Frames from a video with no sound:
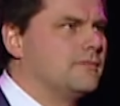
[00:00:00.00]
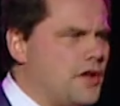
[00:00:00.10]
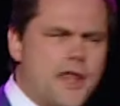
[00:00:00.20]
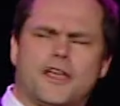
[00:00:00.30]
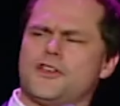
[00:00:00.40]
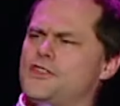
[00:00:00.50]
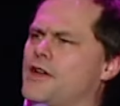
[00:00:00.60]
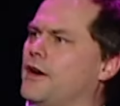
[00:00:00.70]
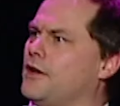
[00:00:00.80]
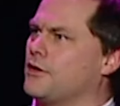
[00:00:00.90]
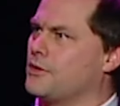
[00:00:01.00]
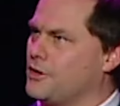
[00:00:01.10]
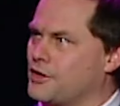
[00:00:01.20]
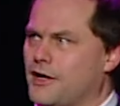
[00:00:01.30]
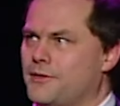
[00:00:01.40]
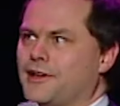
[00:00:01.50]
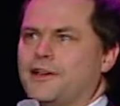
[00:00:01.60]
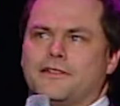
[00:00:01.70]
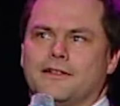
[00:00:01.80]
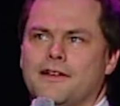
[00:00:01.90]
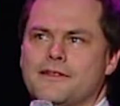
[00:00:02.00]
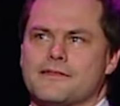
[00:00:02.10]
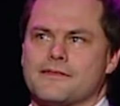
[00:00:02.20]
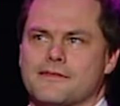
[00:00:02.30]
Necessary, not a word I recognize.